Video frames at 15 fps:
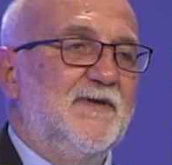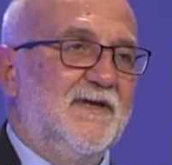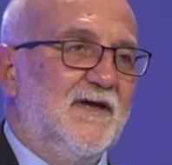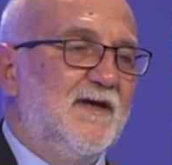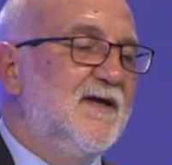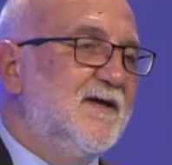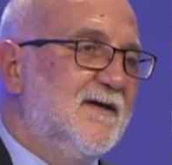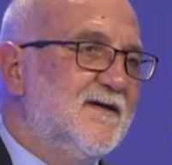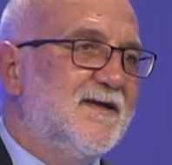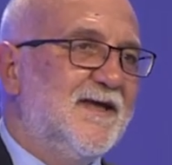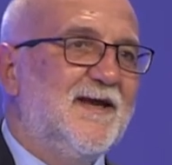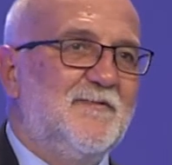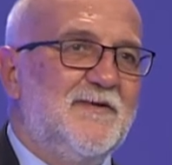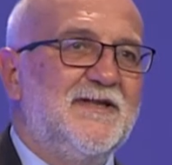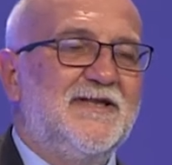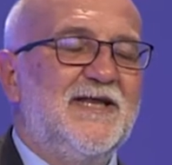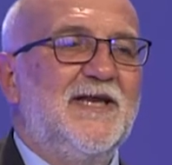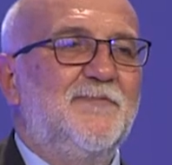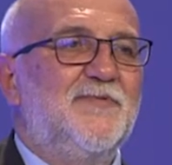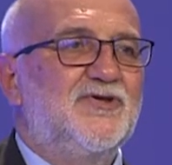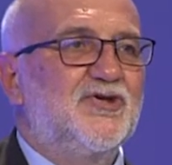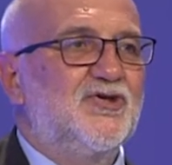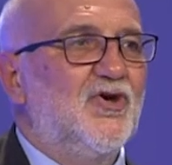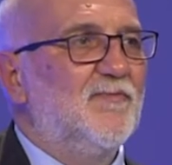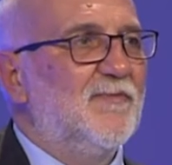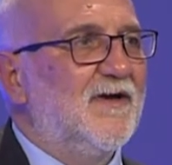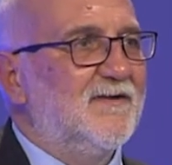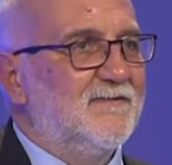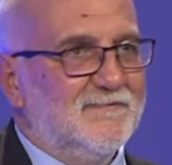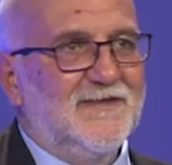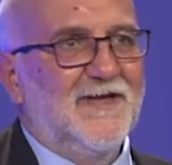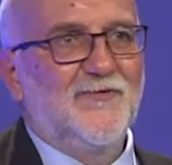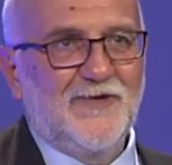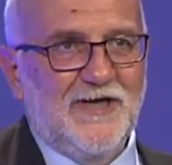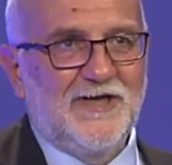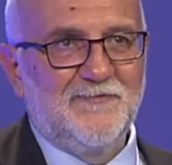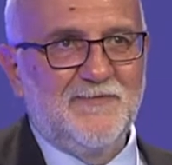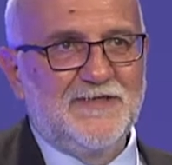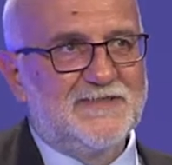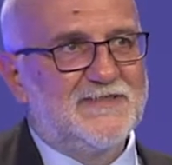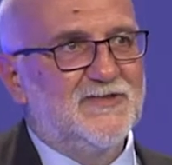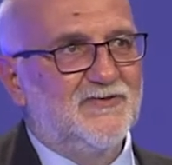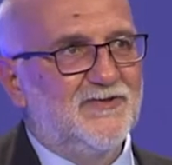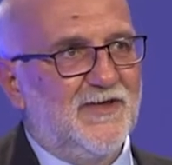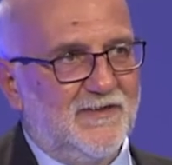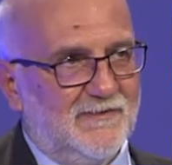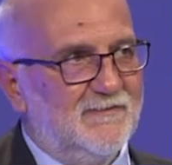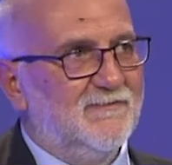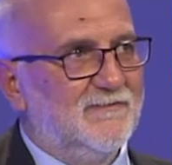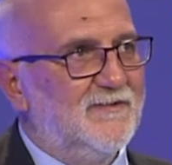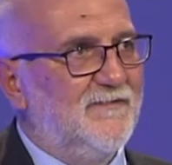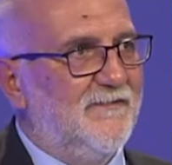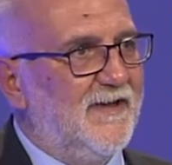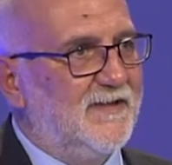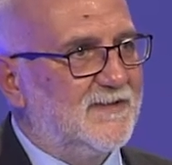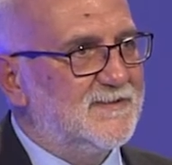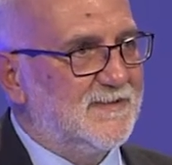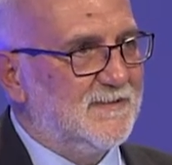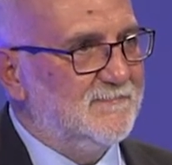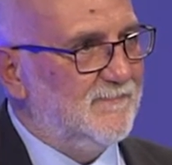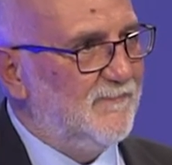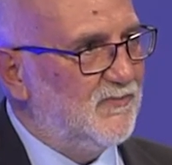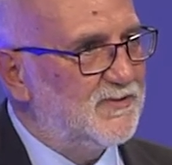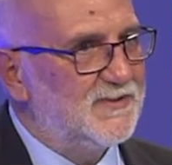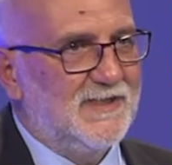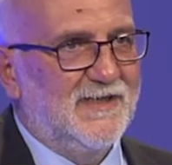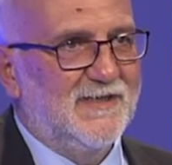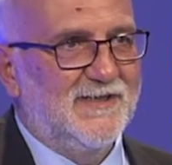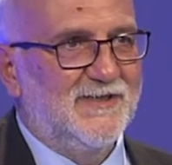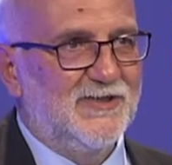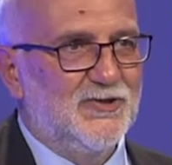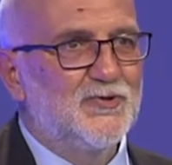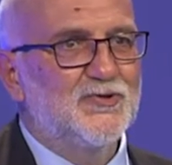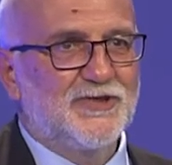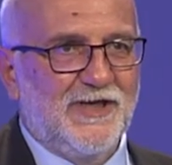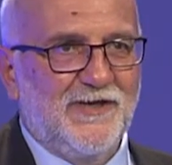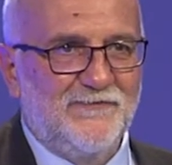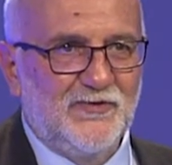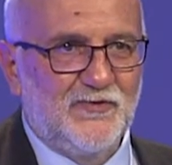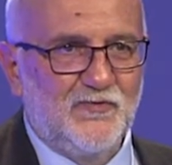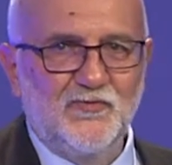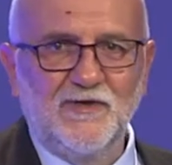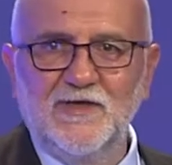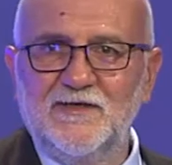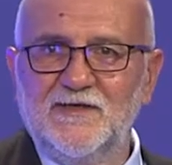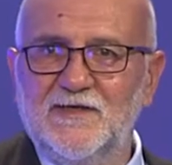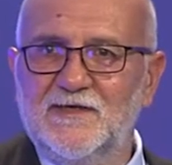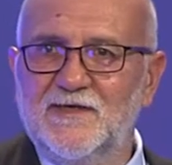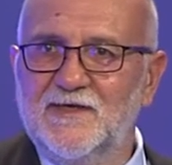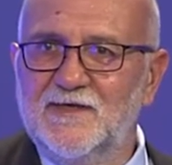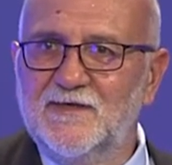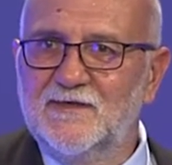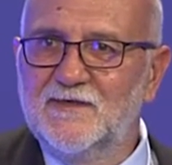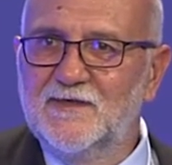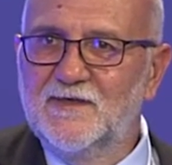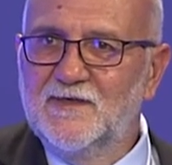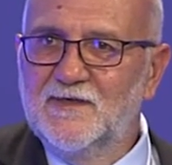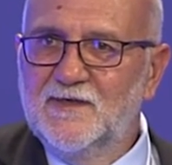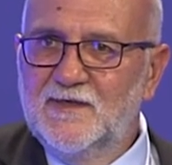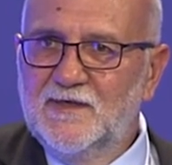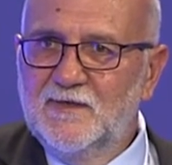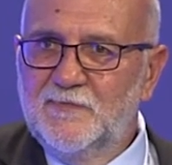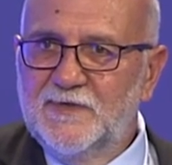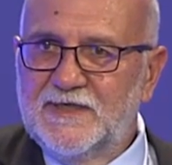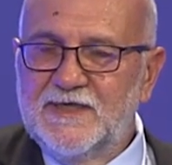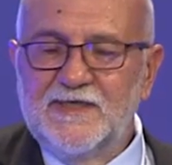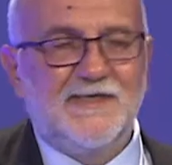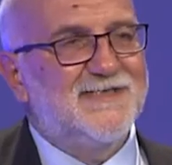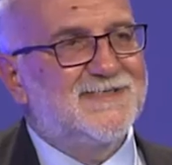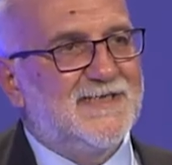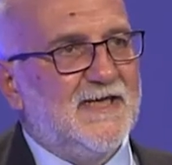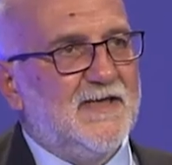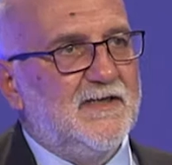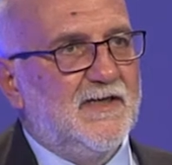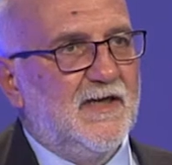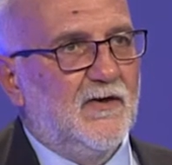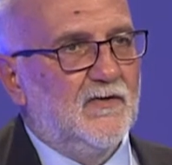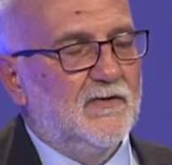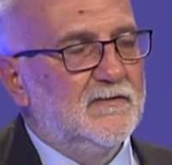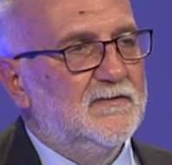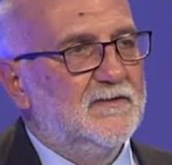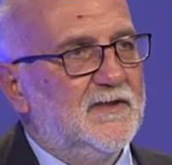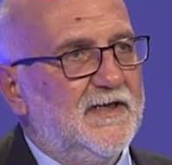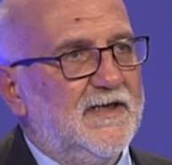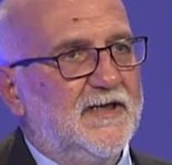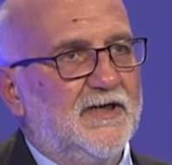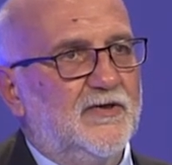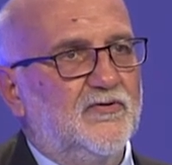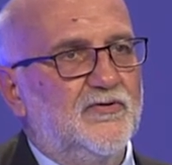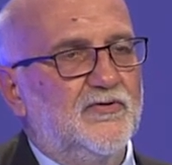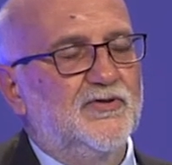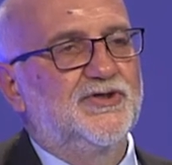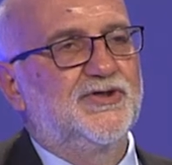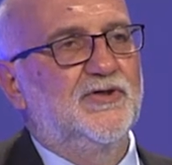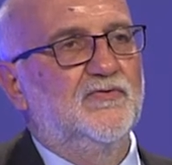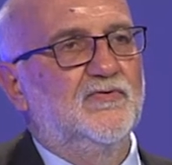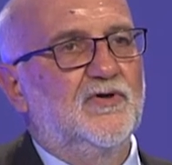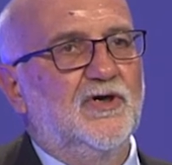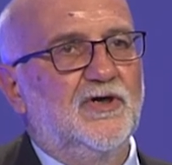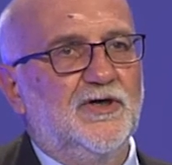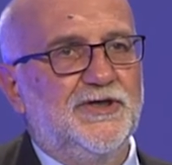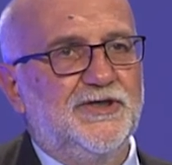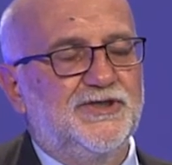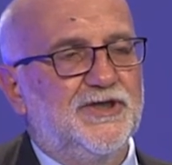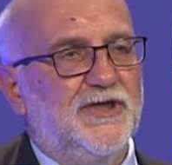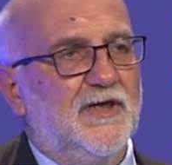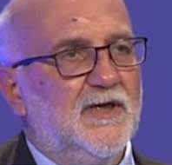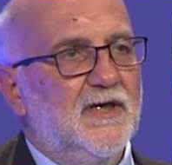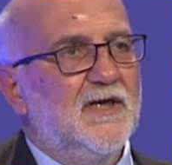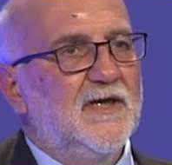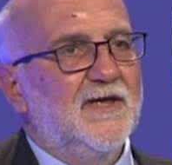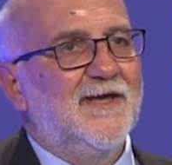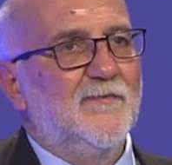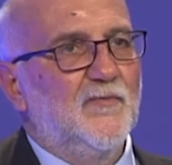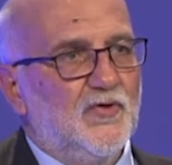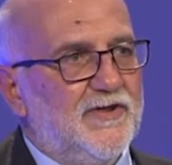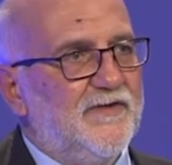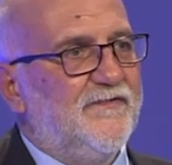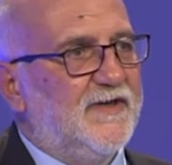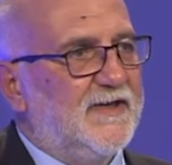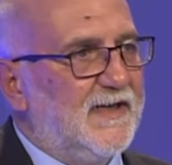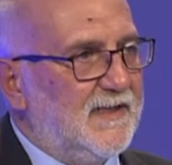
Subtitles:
be linked to our past in all cases. But epigenomic is giving a new possibility of not being slaves